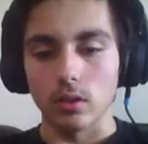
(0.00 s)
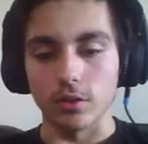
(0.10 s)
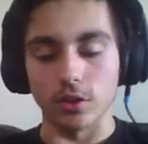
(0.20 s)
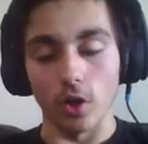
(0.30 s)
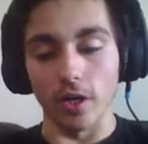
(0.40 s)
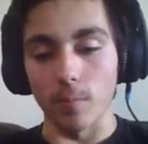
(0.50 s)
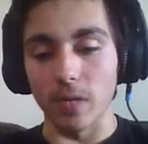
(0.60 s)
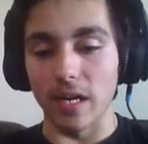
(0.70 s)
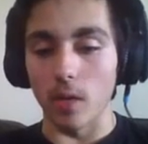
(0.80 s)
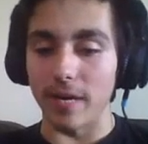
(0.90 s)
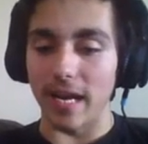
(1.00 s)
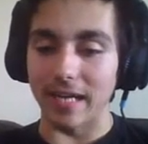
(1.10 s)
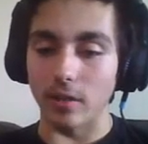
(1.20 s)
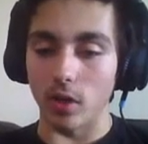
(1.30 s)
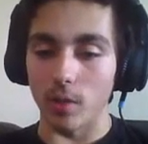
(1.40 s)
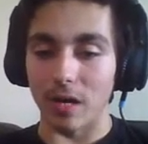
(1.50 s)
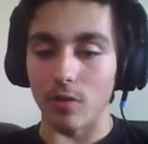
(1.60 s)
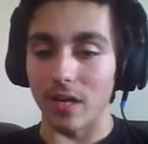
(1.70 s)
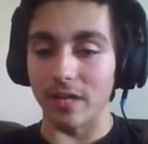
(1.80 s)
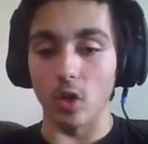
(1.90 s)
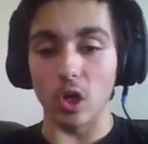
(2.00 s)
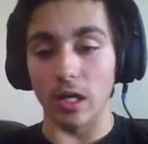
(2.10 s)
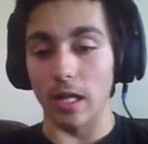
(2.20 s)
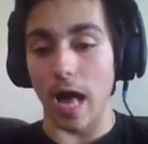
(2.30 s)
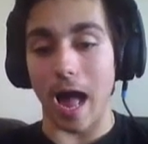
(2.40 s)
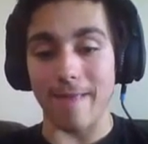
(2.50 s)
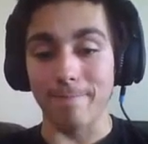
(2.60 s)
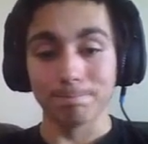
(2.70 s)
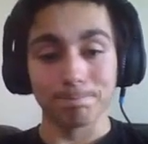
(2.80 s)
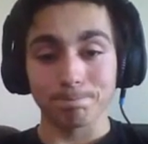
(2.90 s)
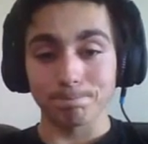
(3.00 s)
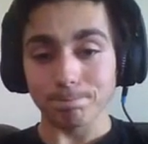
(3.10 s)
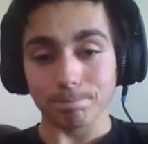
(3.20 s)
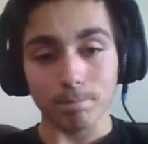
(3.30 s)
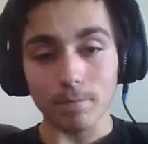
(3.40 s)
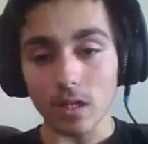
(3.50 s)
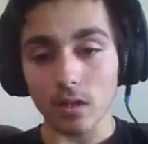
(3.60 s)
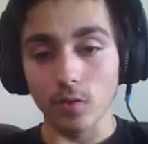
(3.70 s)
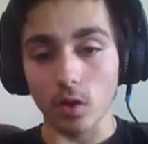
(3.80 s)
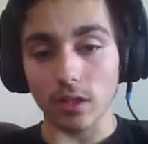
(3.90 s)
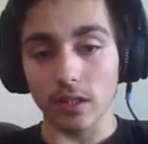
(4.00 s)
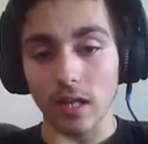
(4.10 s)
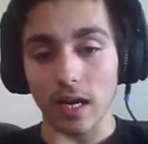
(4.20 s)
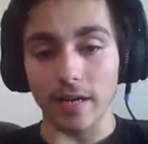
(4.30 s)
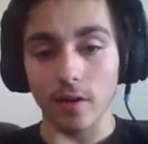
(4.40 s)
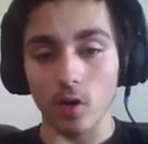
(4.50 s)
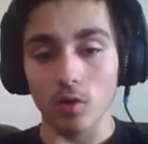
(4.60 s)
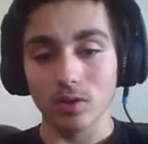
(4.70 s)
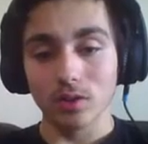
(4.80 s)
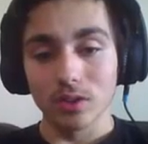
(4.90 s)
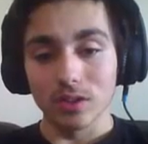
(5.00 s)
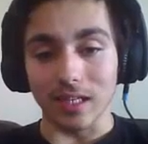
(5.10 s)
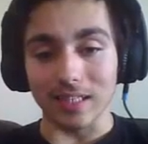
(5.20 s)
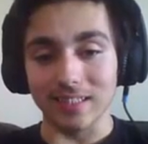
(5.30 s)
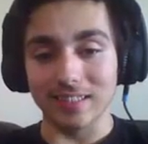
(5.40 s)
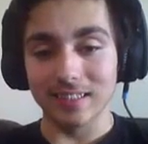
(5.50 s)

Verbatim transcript: Sorry, I'm a little bit angry about that, not gonna lie. I'm not gonna lie at all. Uh,